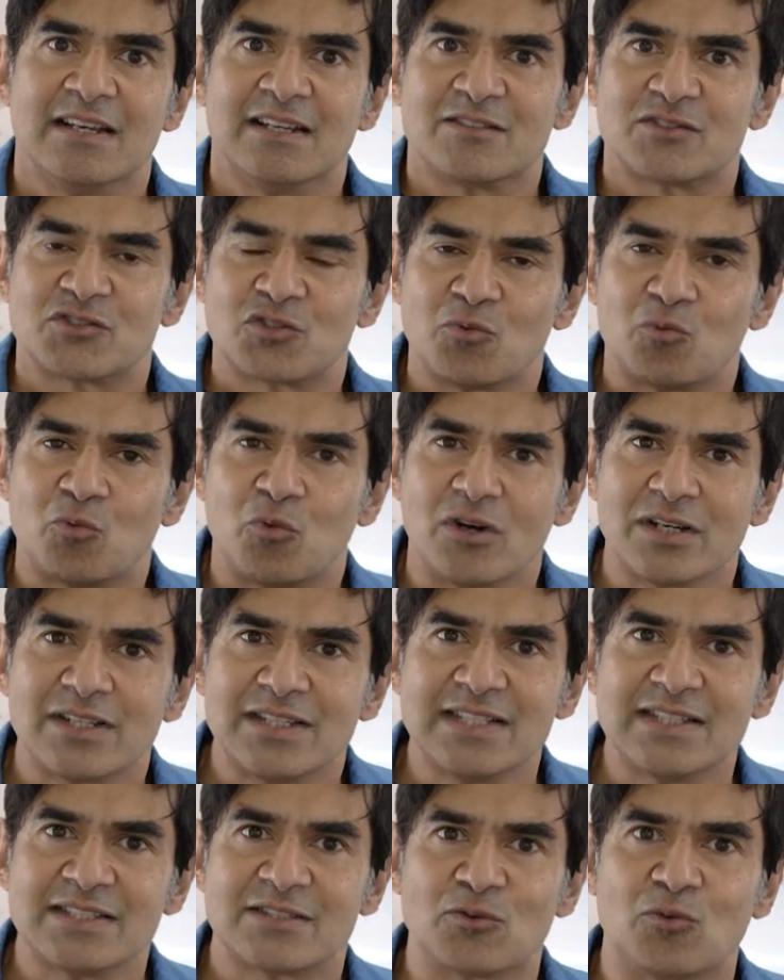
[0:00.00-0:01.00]
So, what
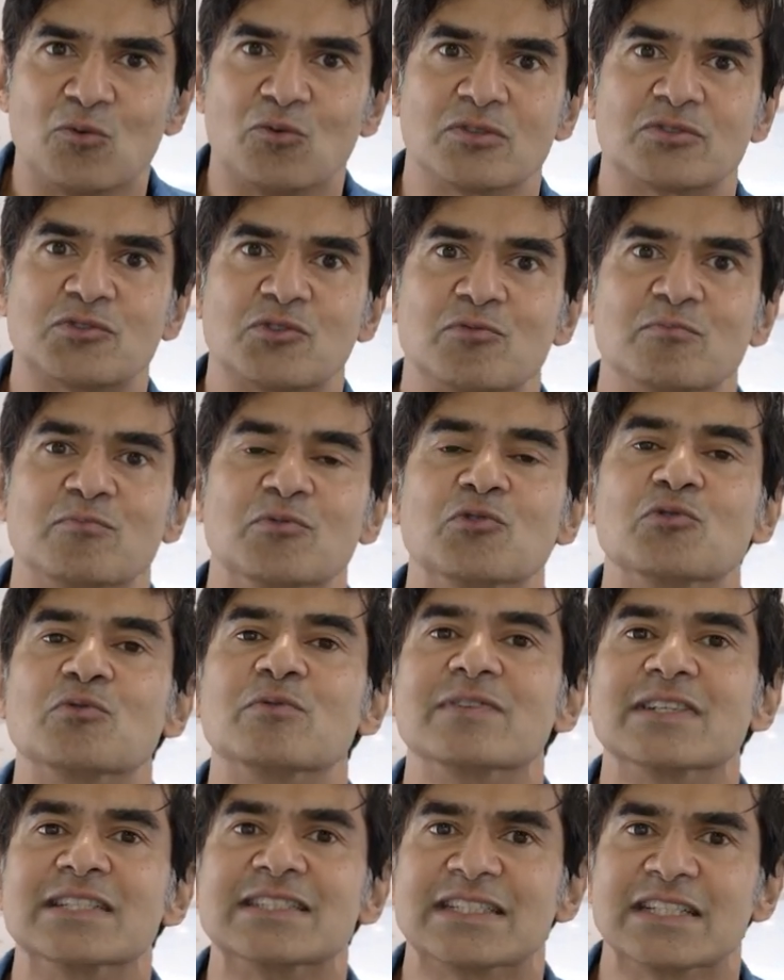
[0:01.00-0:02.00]
is
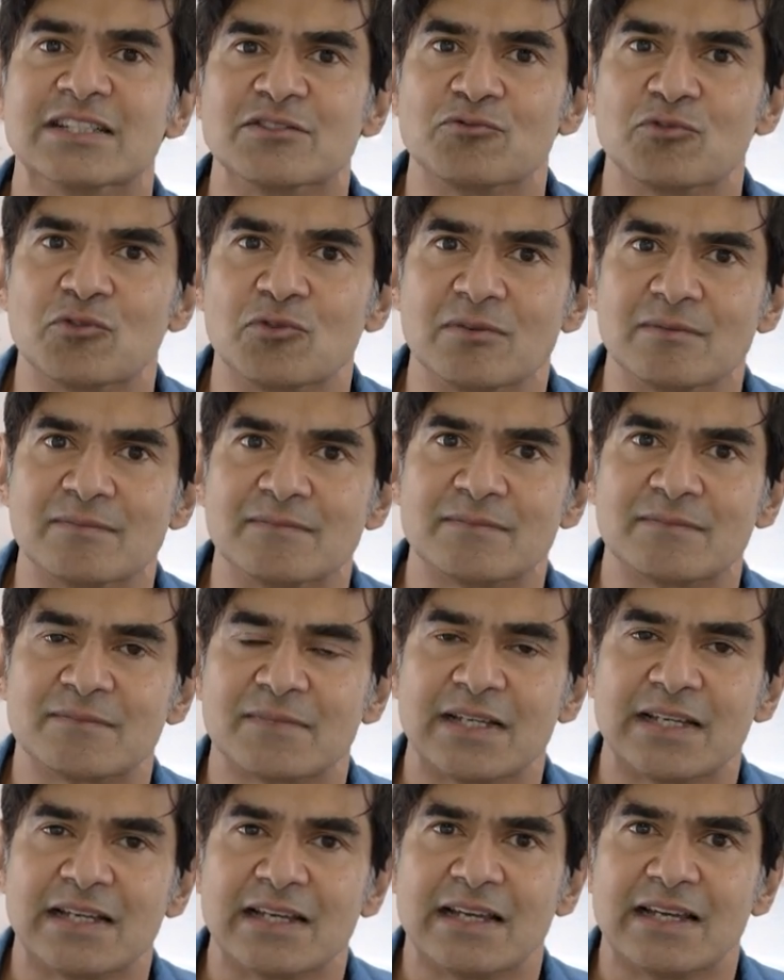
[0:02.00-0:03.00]
autobrewery syndrome?
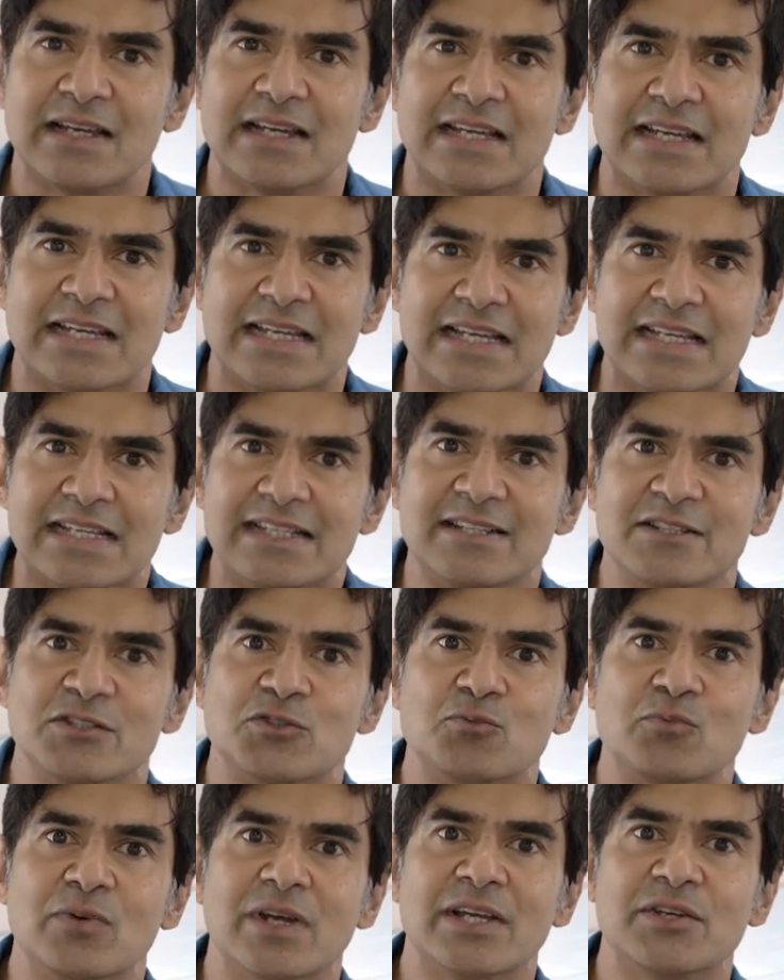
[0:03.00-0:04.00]
It
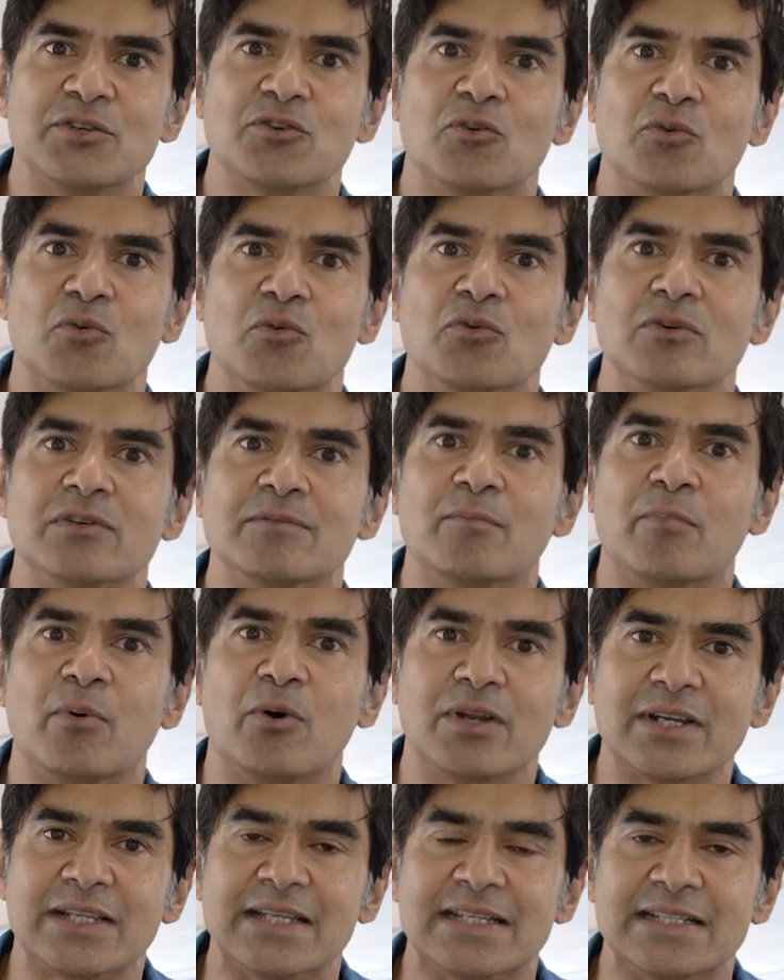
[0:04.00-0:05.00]
is where your own
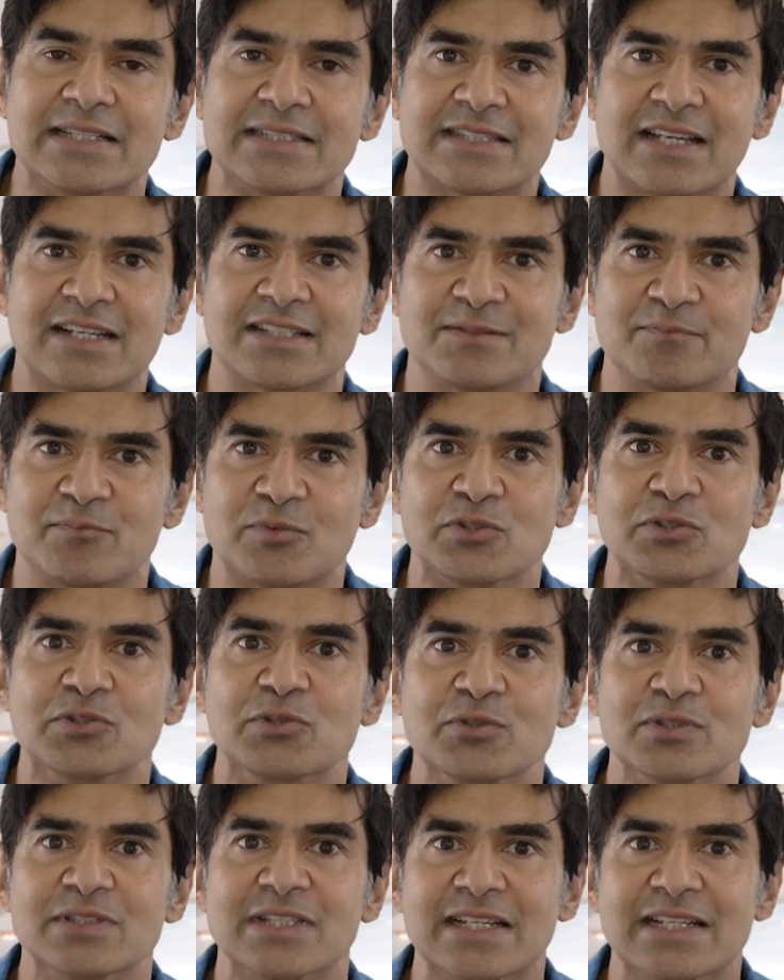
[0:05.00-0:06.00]
body starts
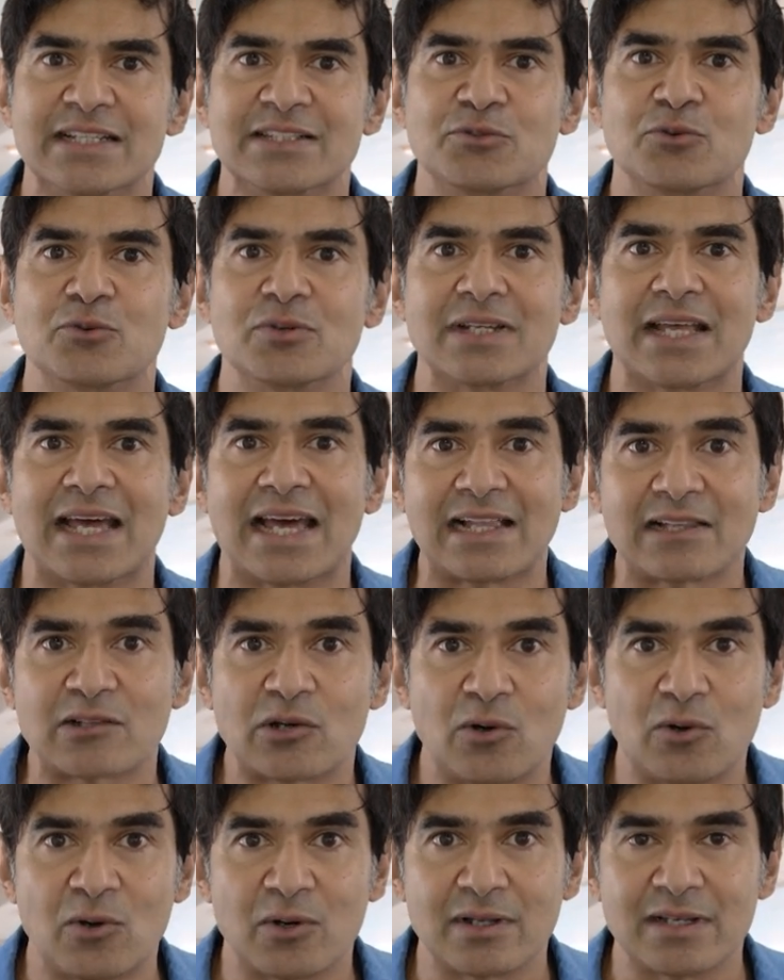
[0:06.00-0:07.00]
producing its own
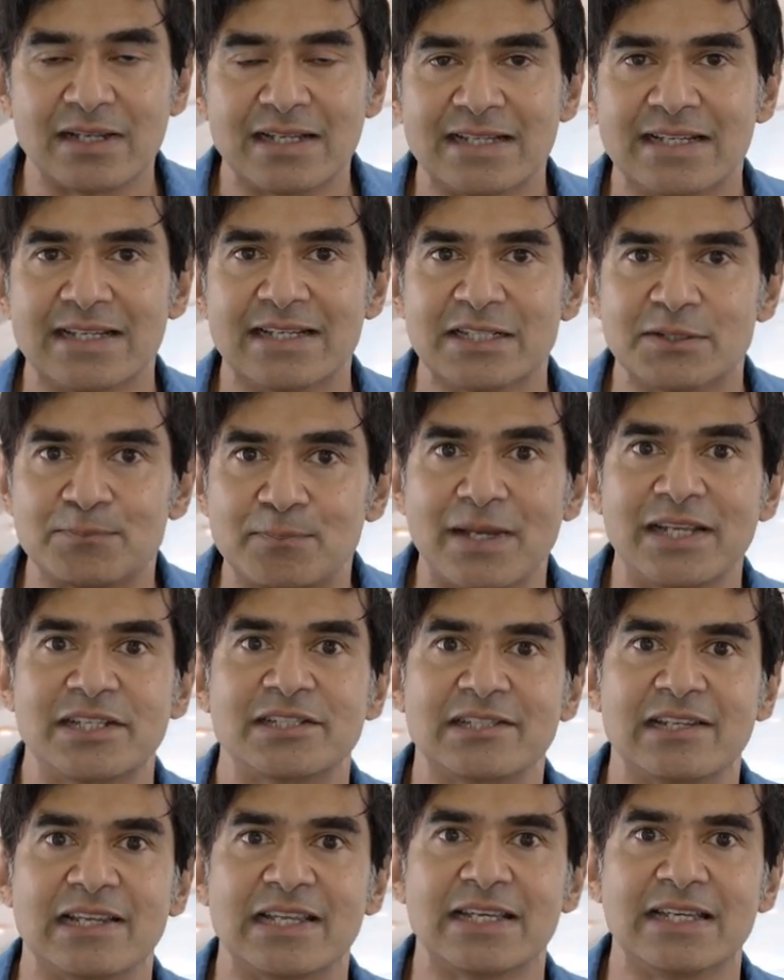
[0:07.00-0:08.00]
alcohol,
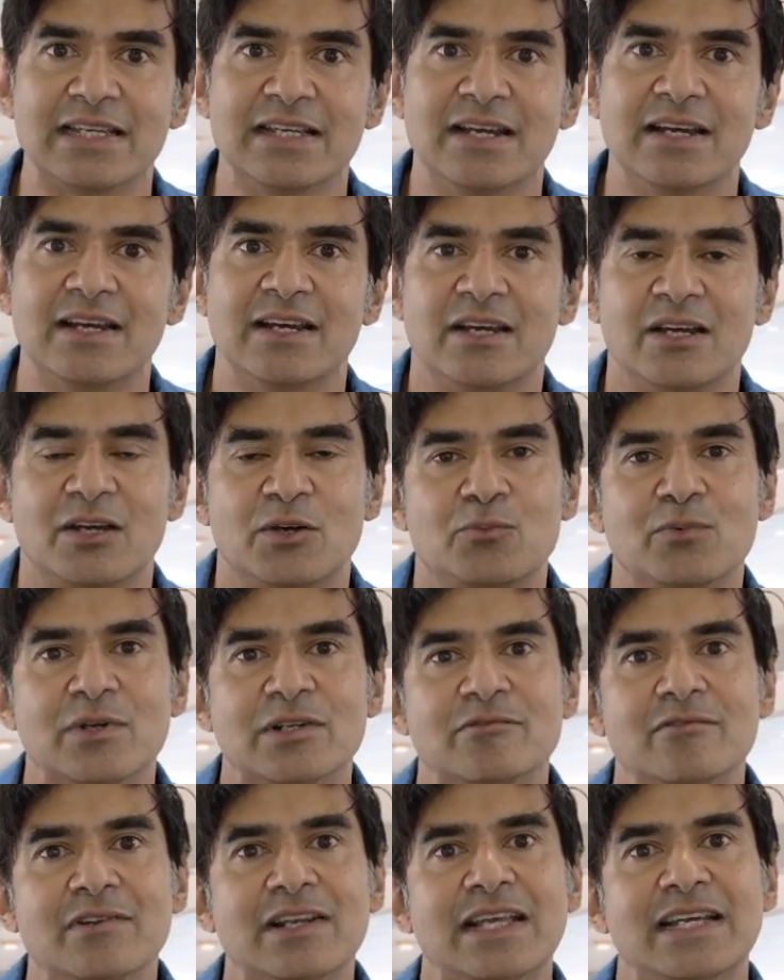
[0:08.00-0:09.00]
especially
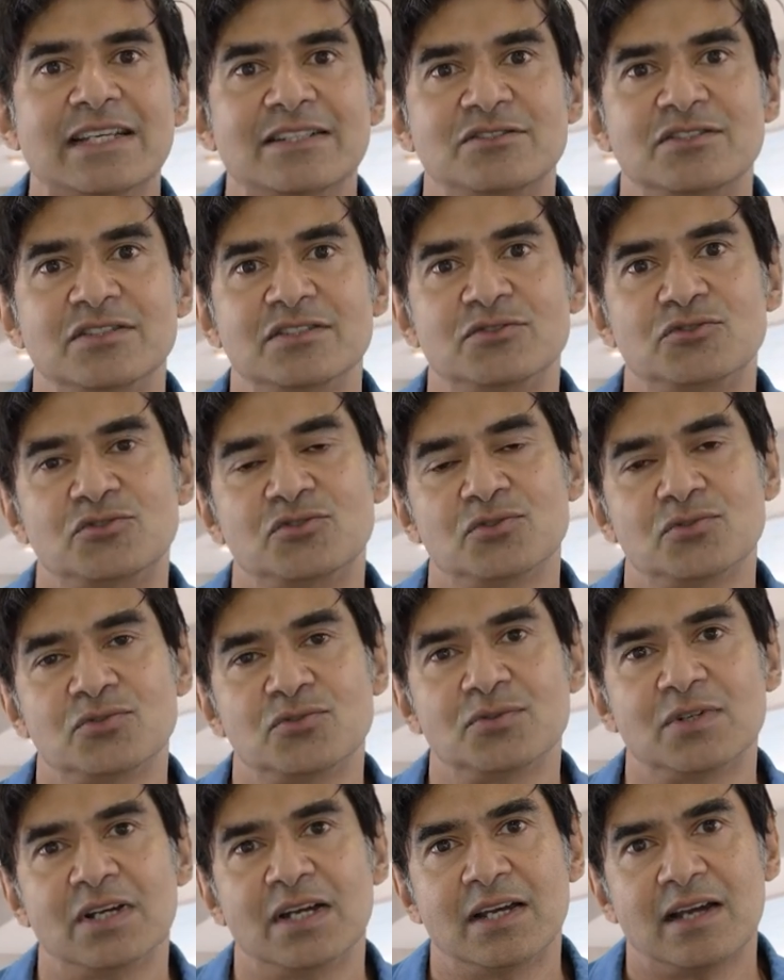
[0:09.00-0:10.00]
when related
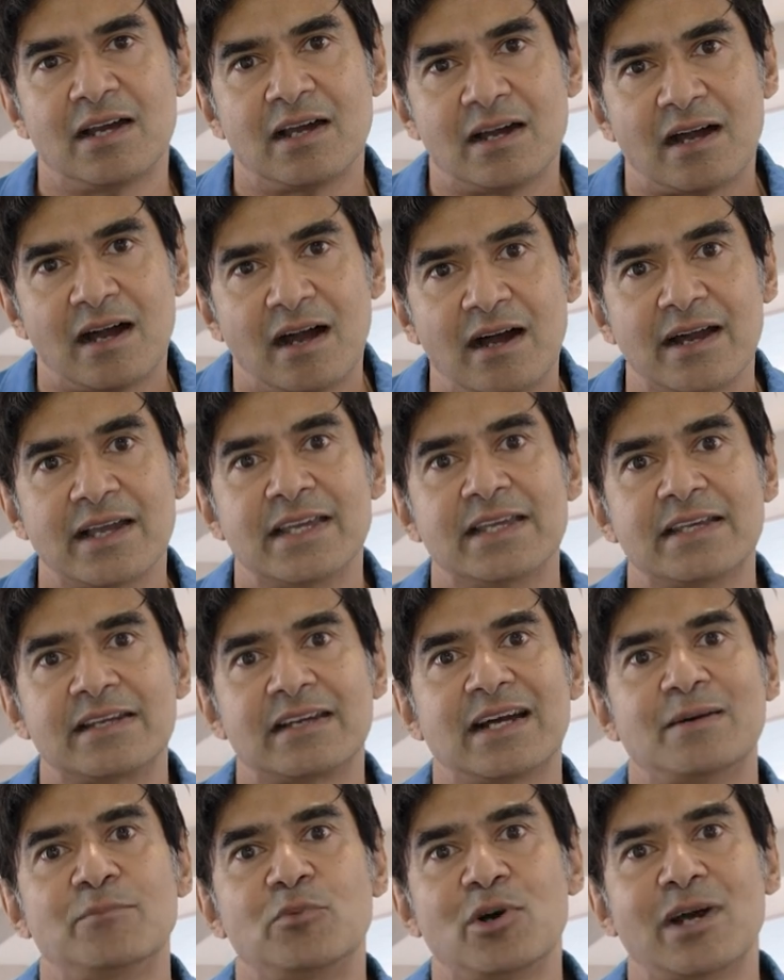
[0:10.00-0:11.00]
to high
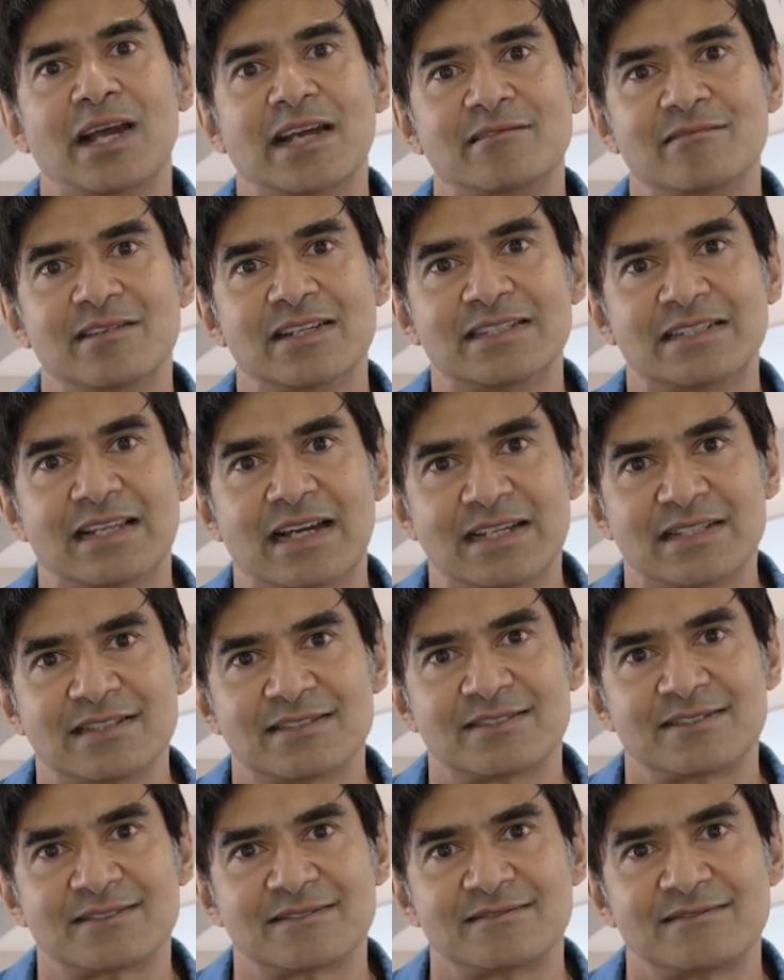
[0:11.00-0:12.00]
carbohydrate
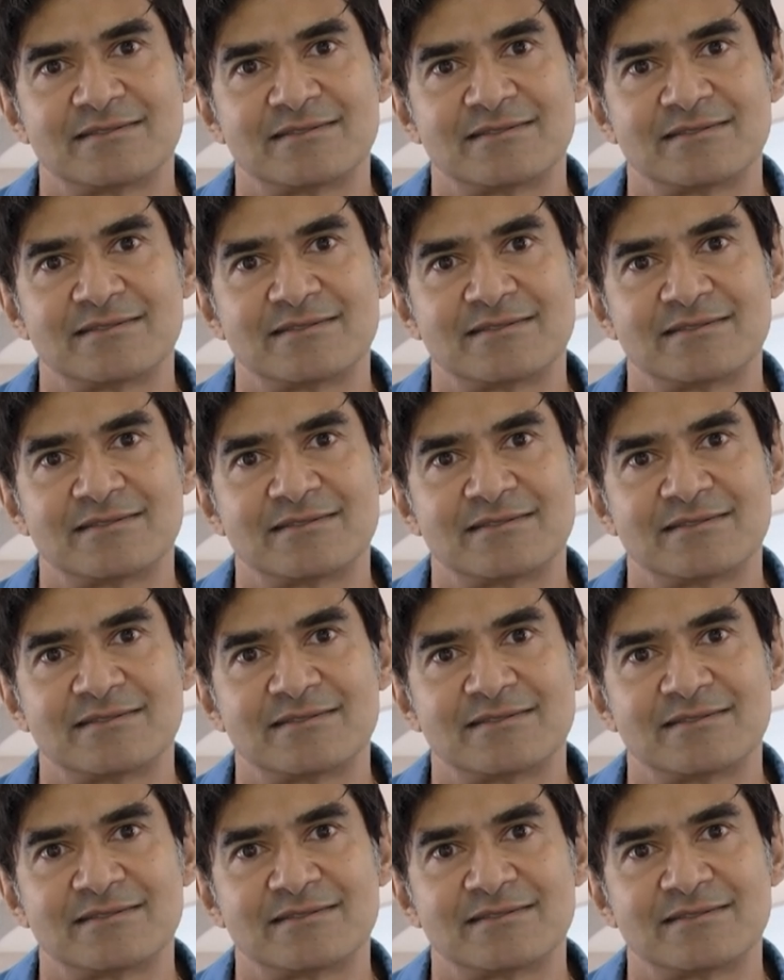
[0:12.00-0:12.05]
diets.